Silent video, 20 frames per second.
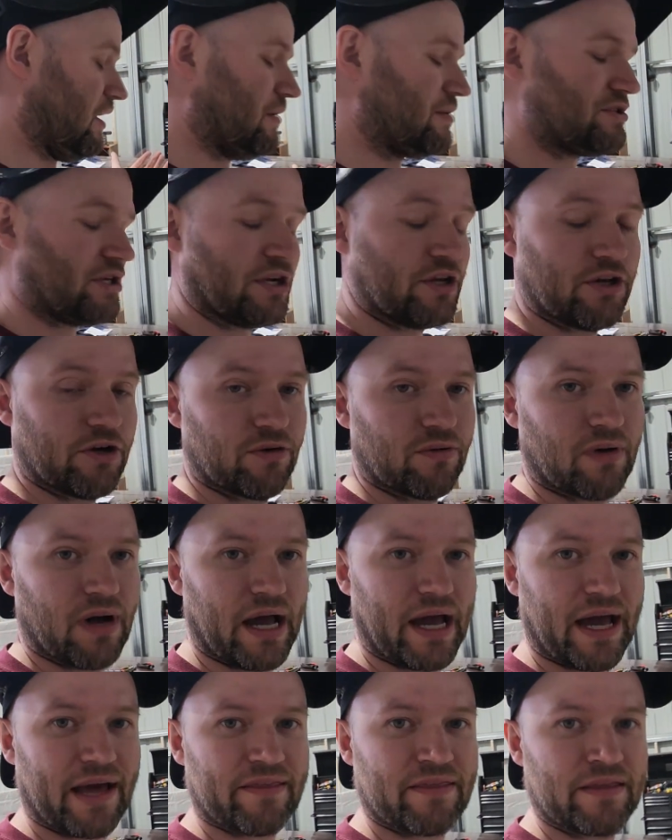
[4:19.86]
which I knew,
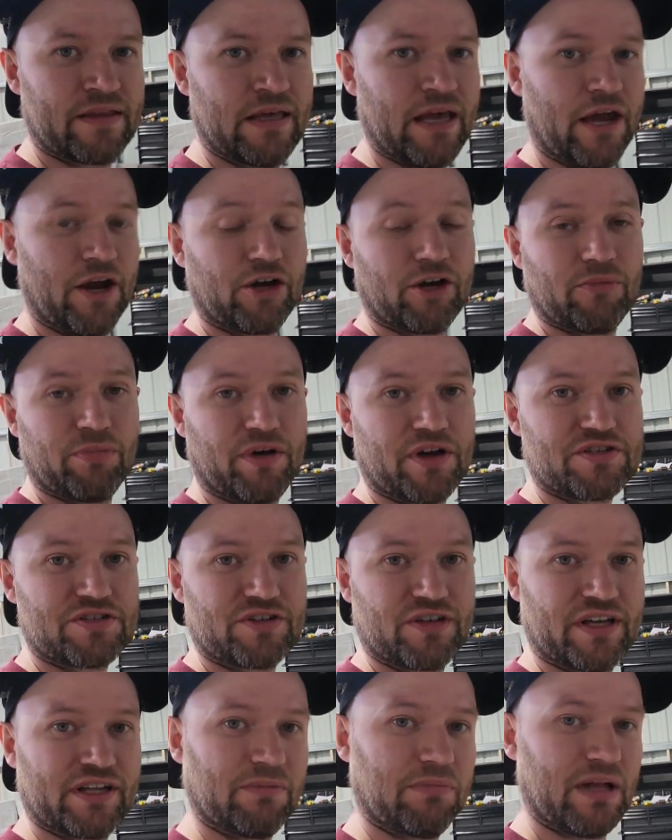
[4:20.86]
I had the air
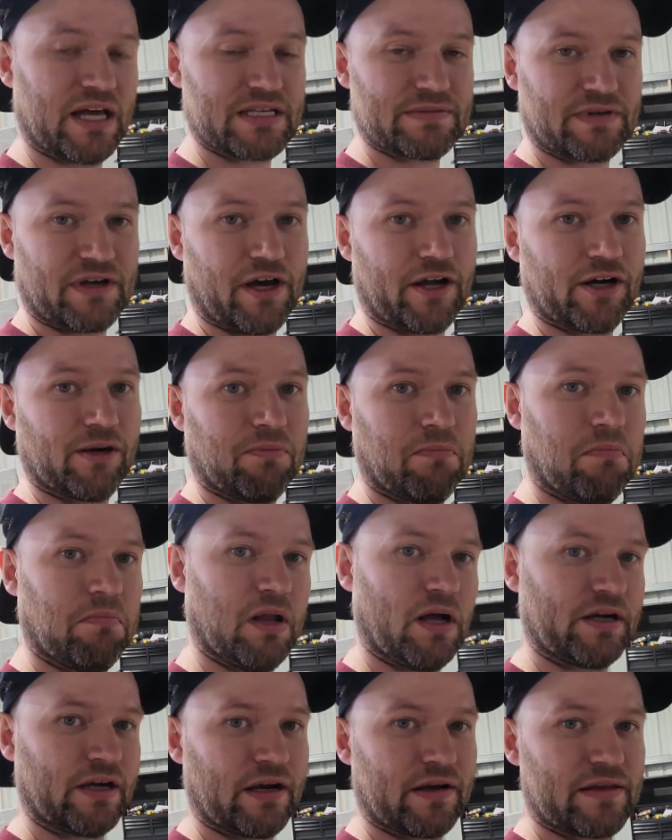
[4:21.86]
compressor and the plasma cutter
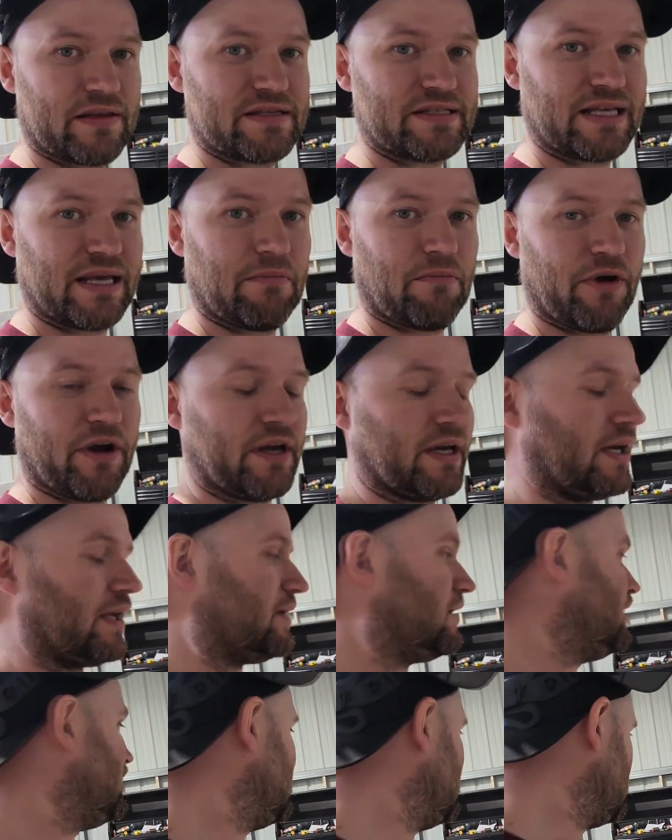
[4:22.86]
plugged into the same brake
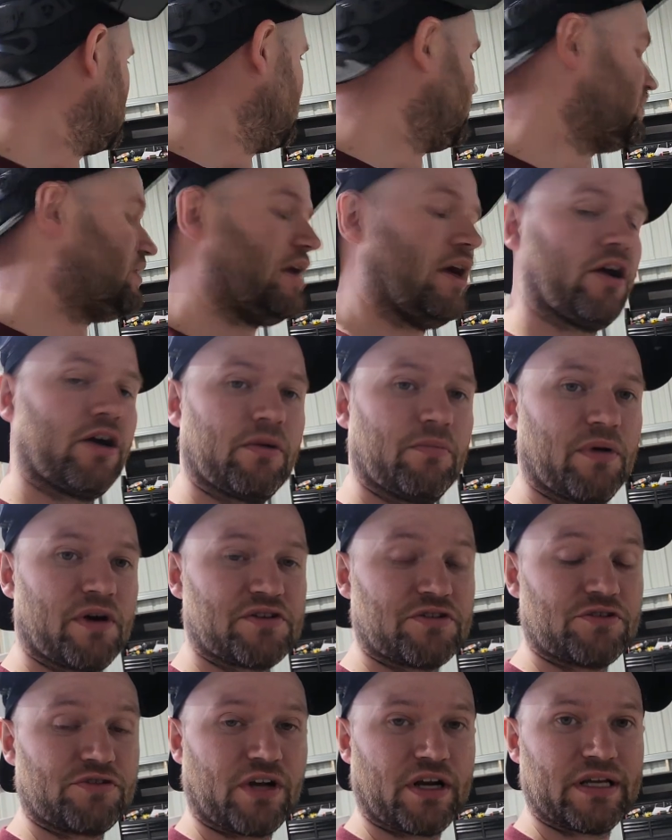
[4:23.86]
kit. When the air
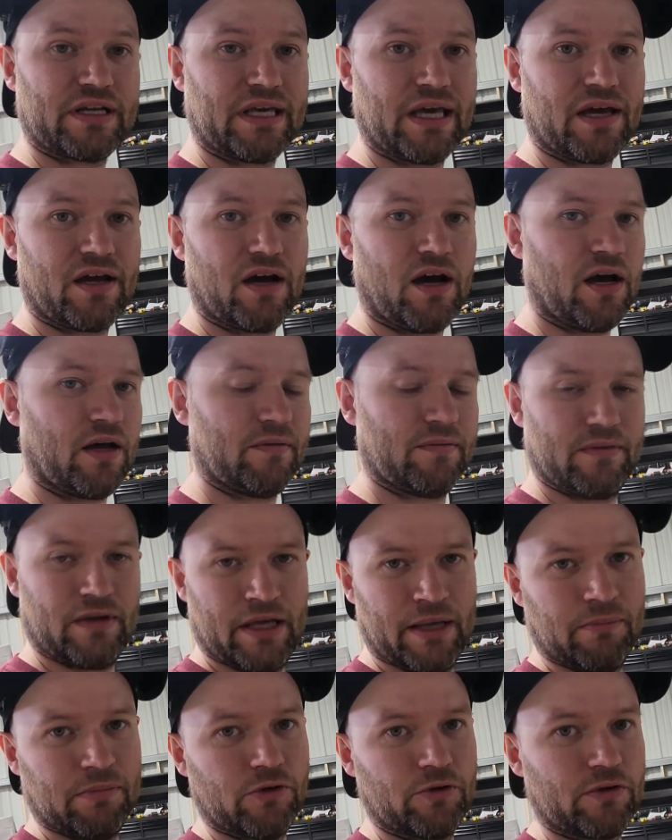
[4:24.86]
compressor tried to kick on,
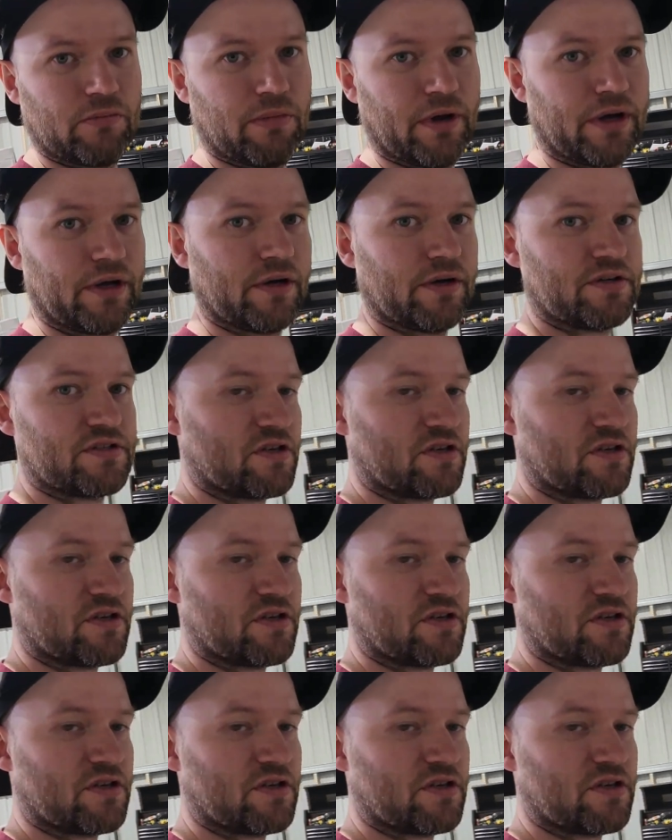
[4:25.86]
it blew the breaker.